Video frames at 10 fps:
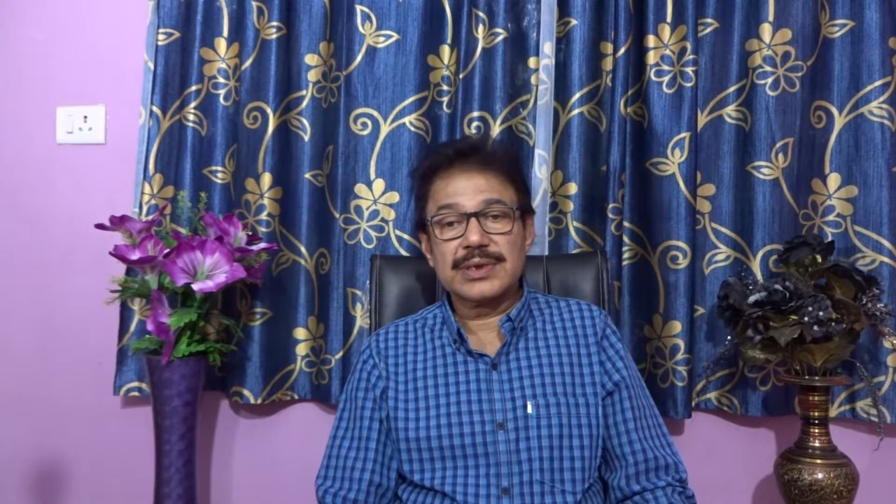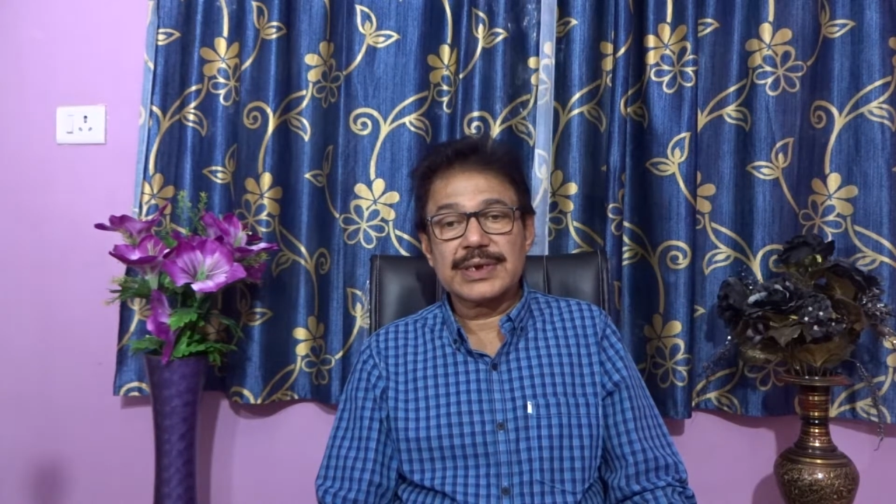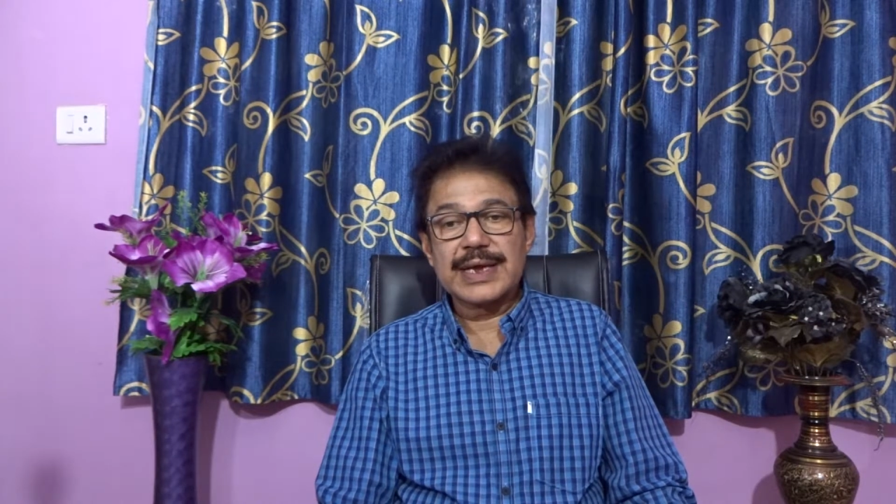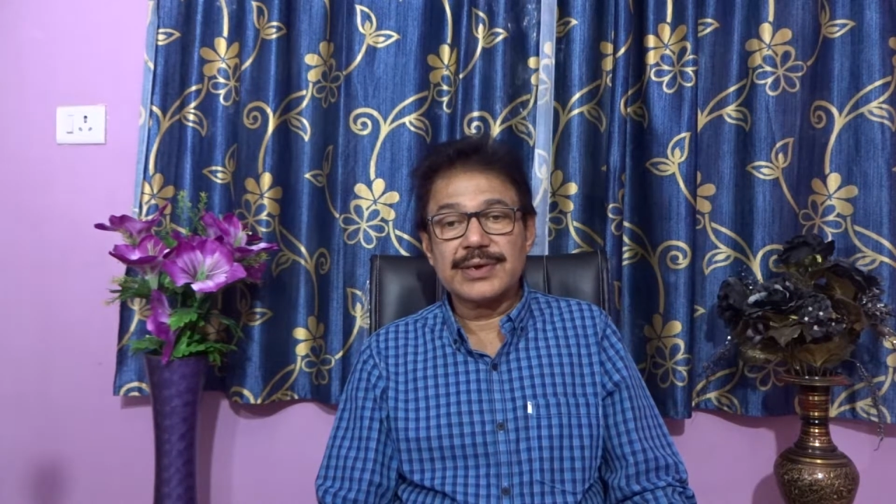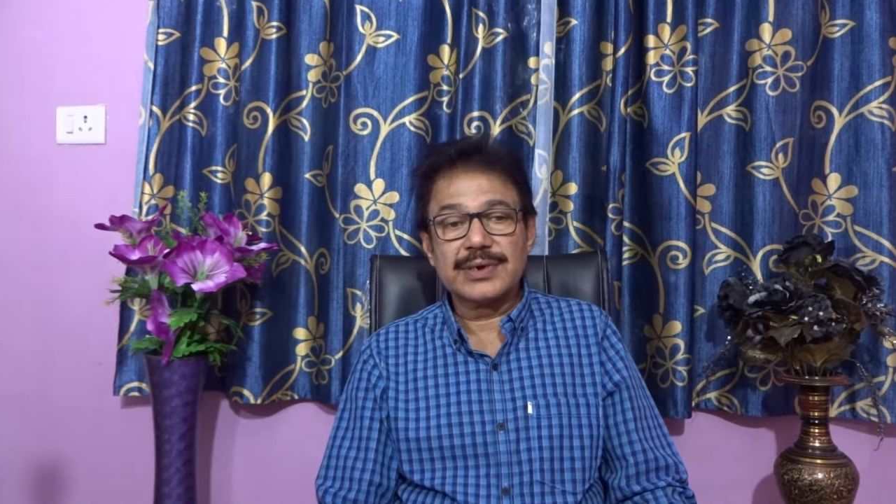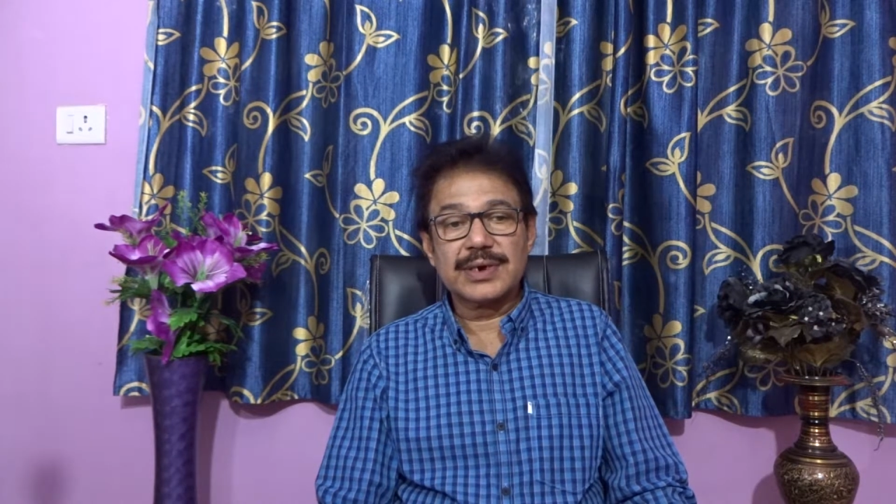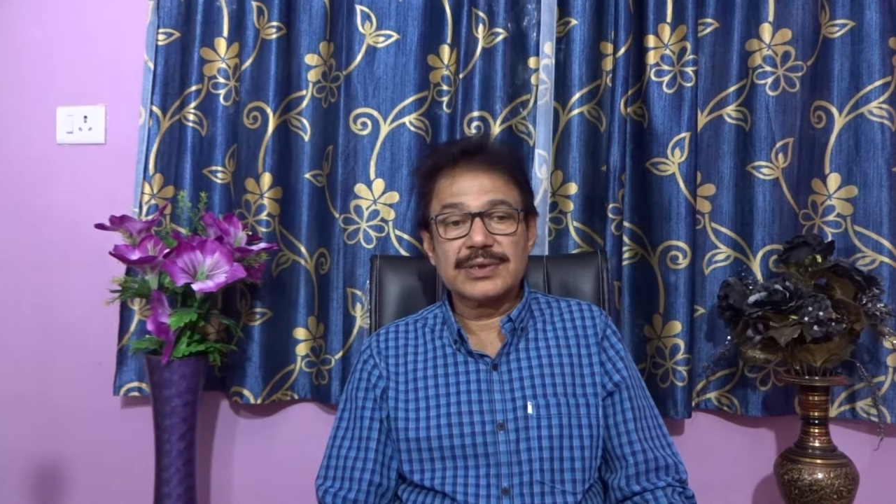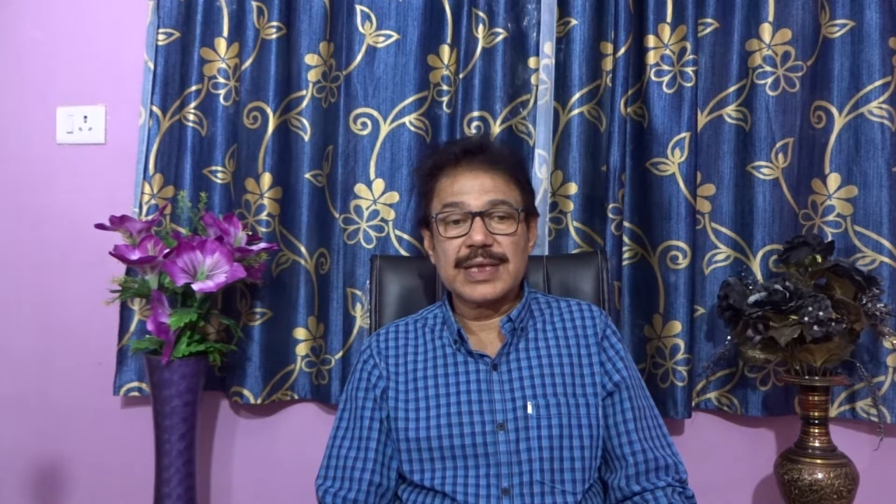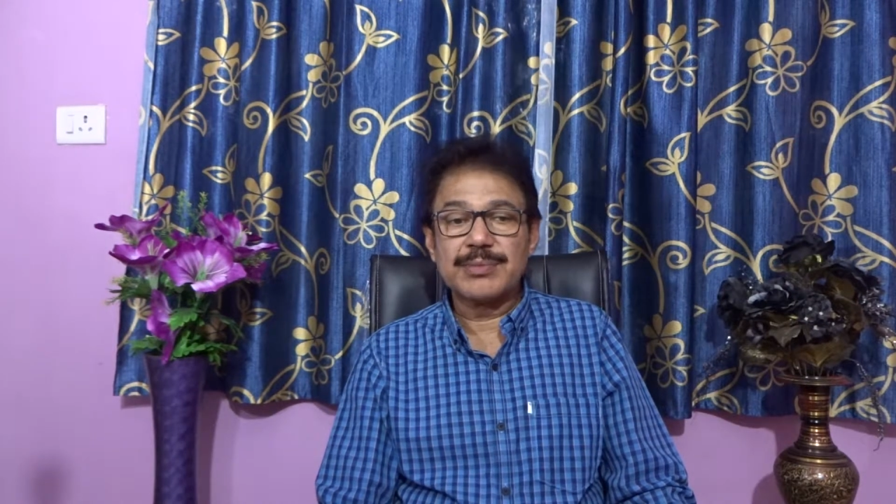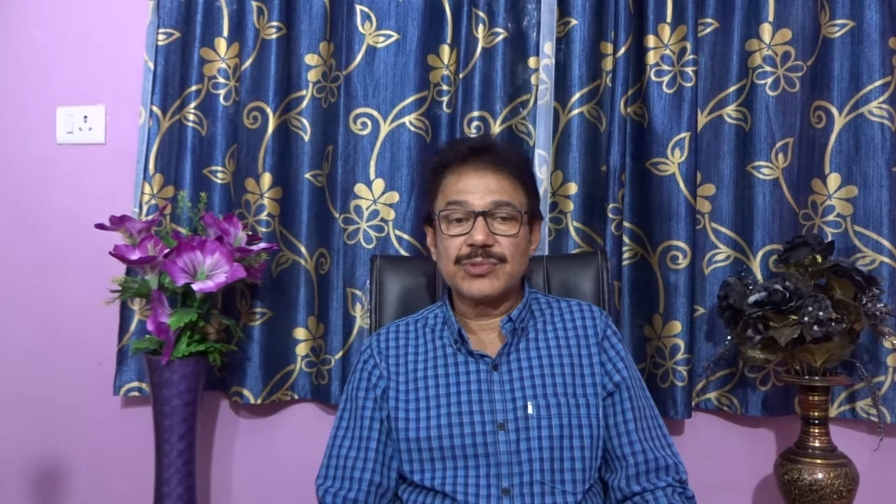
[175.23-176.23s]
can turn
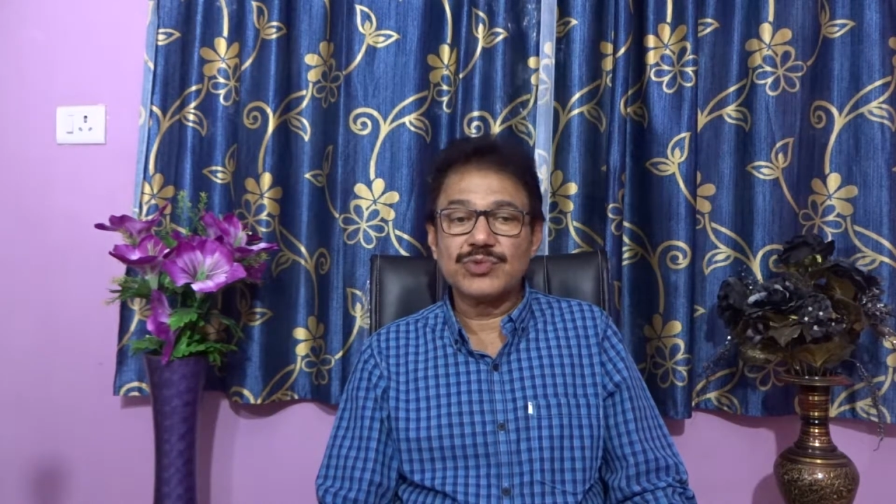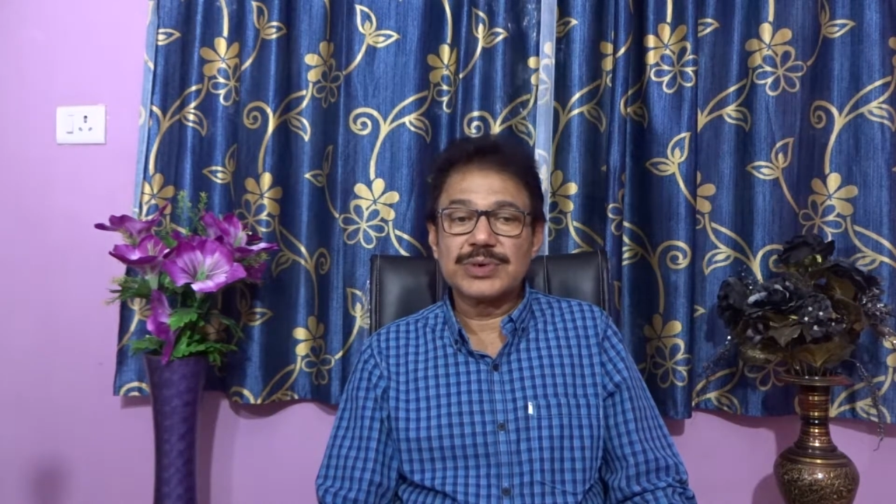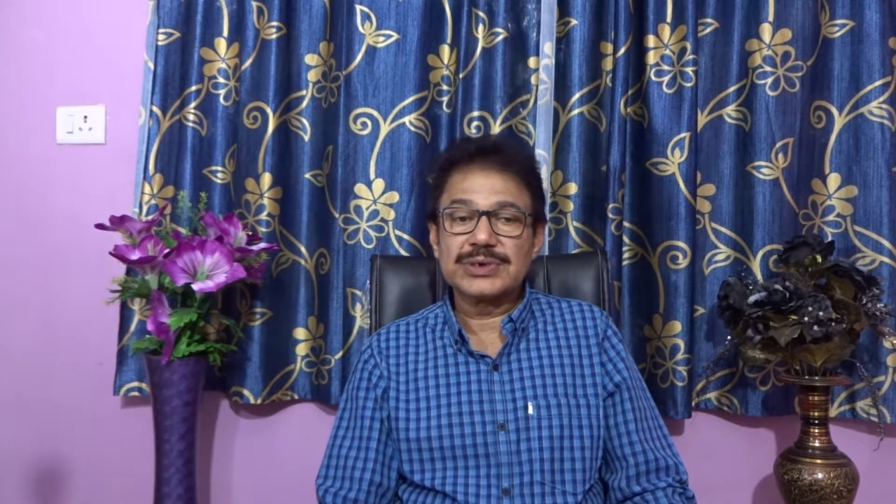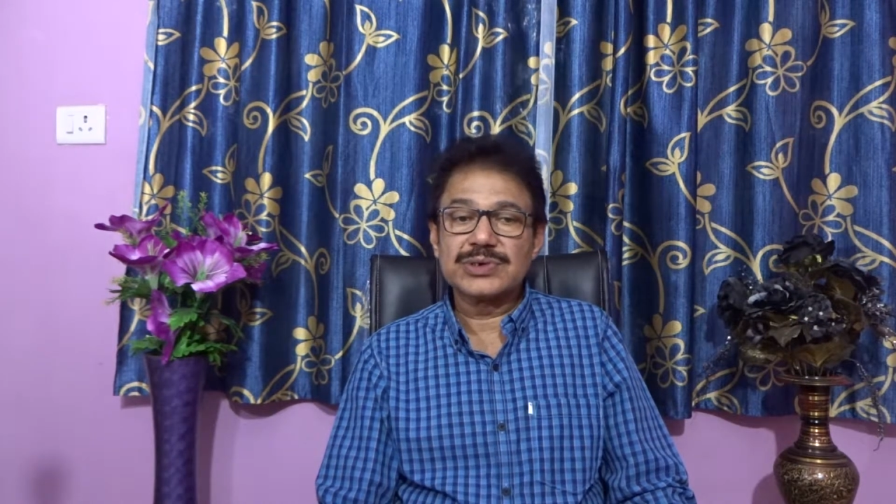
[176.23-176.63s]
them towards